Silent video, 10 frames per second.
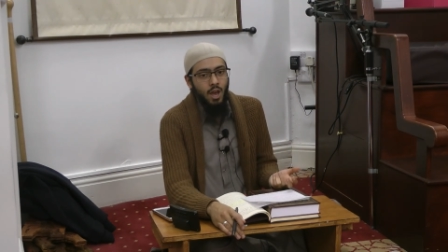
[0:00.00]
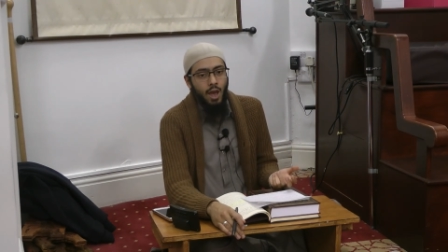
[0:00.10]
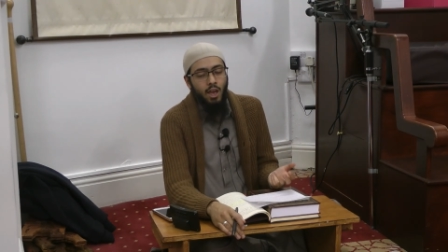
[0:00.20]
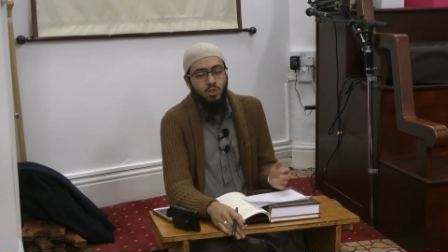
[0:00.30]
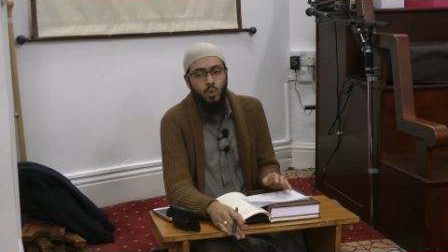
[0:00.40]

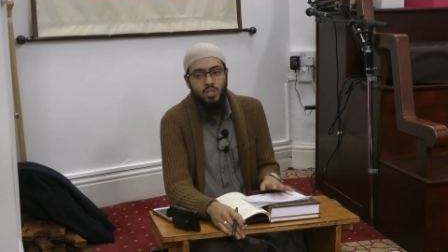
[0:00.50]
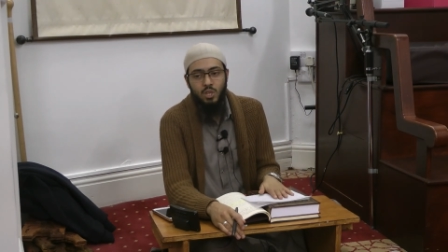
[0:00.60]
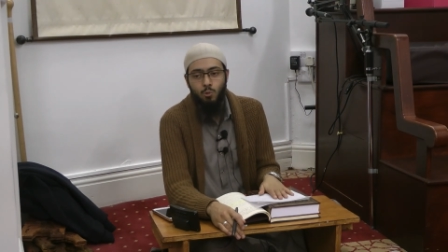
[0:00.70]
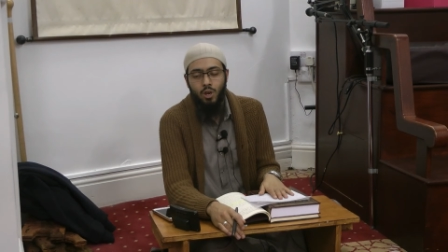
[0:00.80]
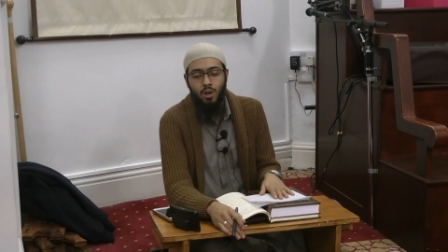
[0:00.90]
Hence why they
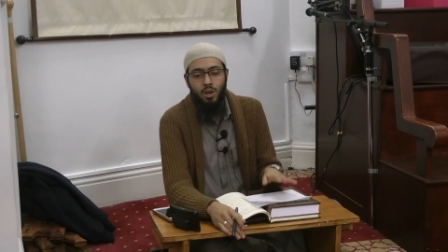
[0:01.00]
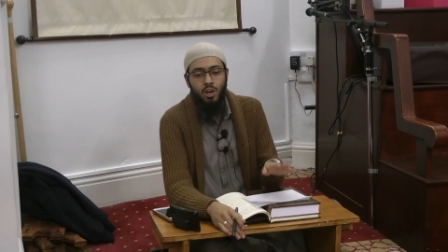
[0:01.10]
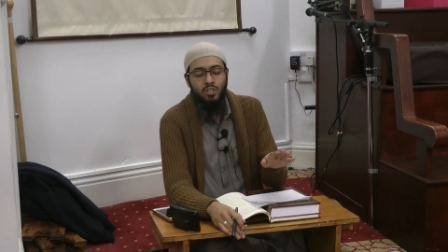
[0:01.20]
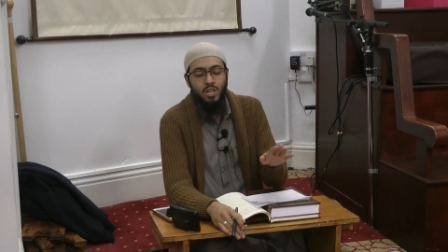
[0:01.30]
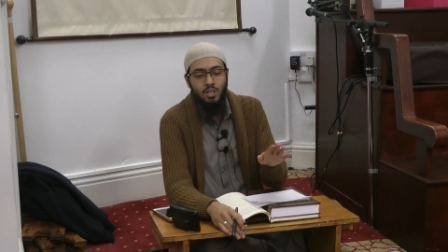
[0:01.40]
say we
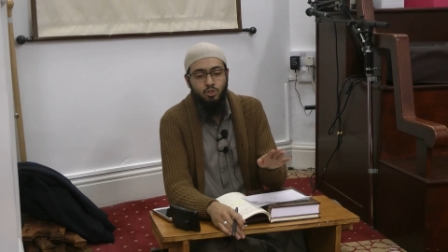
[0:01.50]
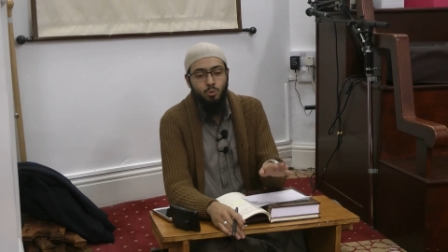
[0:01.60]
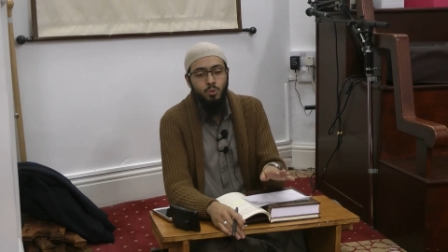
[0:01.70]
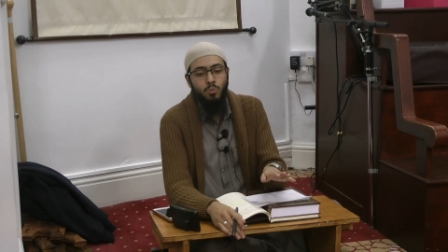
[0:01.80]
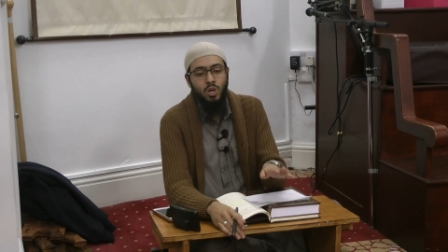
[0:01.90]
cannot
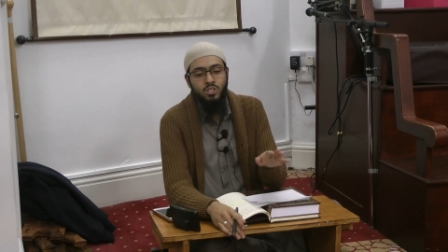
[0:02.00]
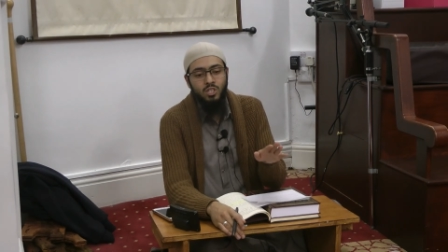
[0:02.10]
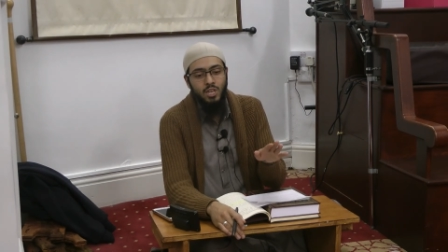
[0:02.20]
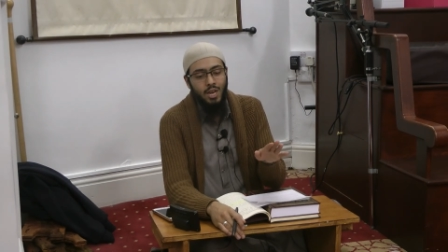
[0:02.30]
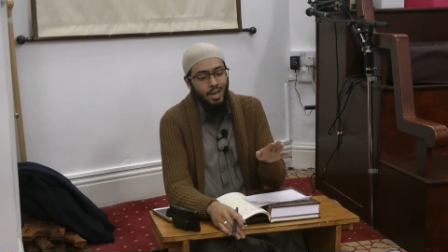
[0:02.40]
attribute
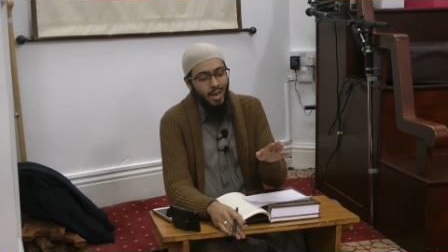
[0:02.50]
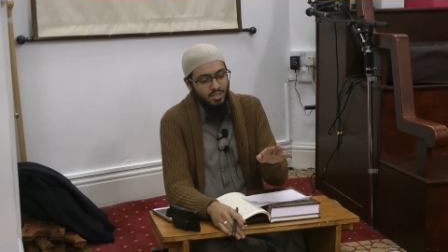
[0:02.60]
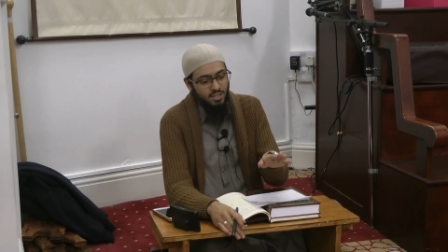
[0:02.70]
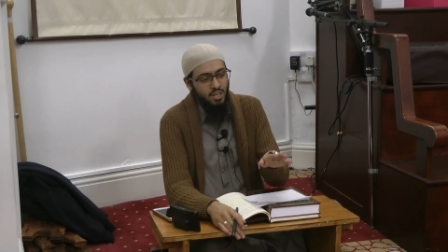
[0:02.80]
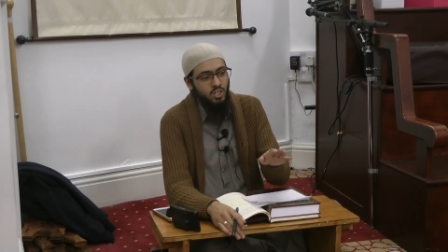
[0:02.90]
mercy
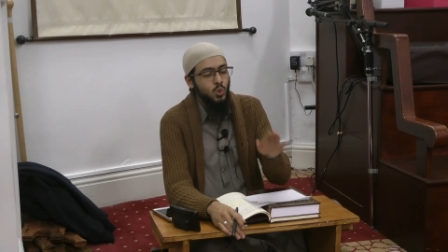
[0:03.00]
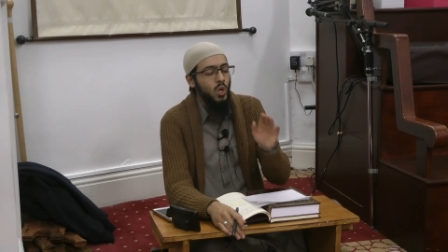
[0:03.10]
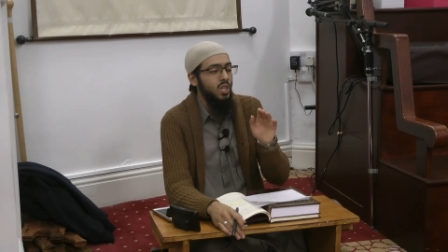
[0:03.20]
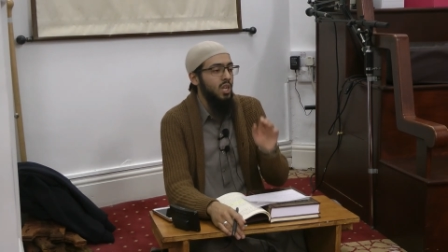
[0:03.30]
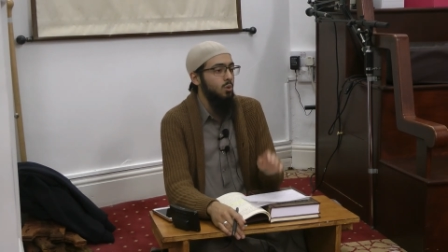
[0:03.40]
as it is to
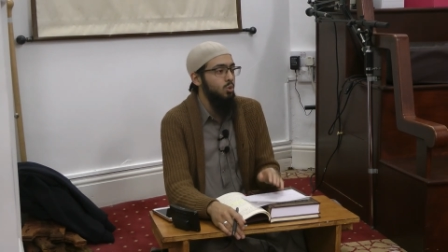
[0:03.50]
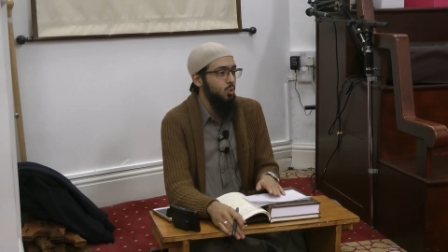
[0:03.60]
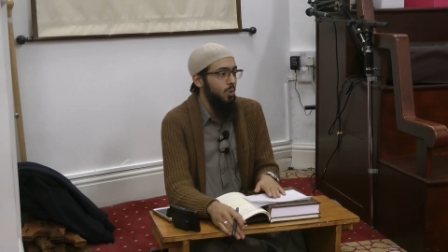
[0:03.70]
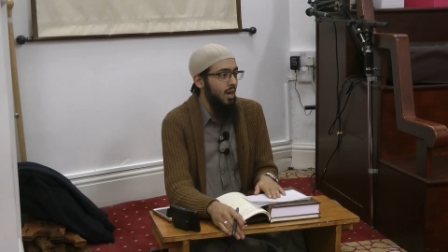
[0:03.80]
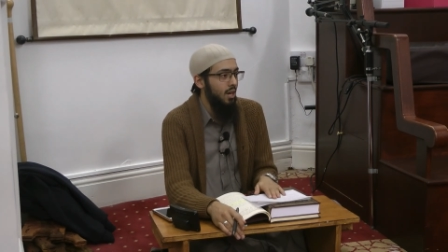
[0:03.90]
Allah
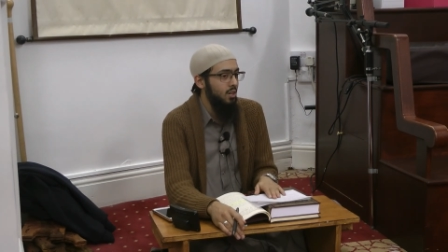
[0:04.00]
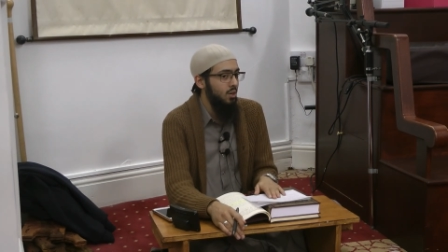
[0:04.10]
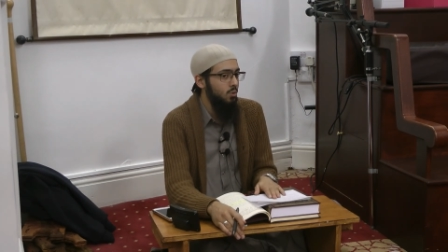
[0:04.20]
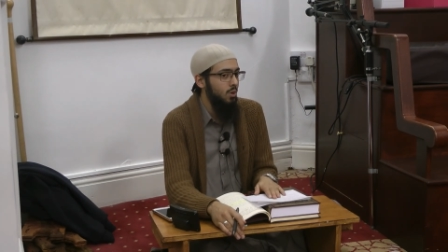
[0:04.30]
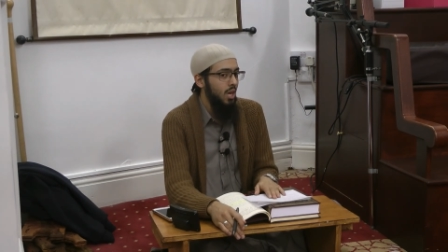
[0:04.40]

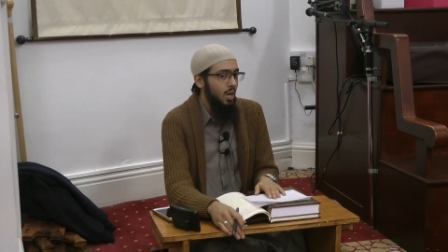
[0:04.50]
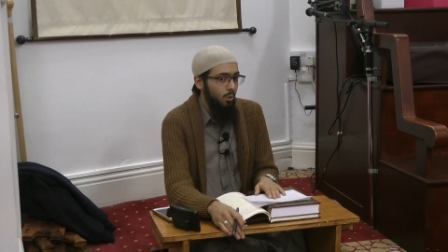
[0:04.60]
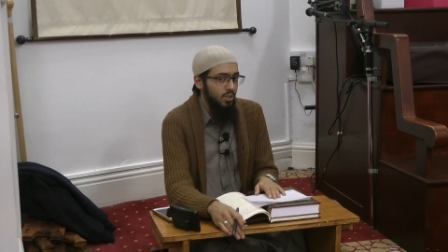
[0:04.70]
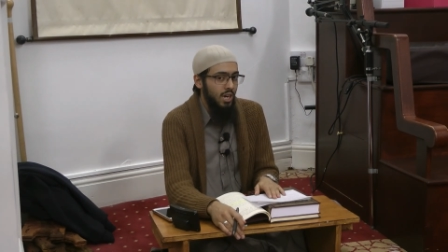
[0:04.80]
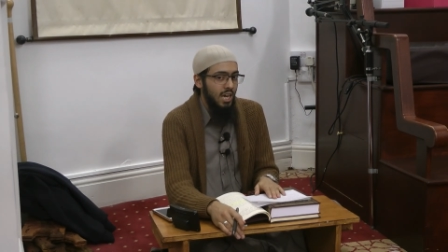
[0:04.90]
subhanahu
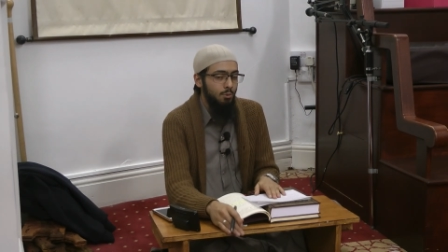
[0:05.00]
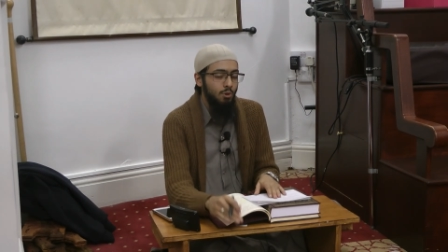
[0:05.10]
wa ta'ala.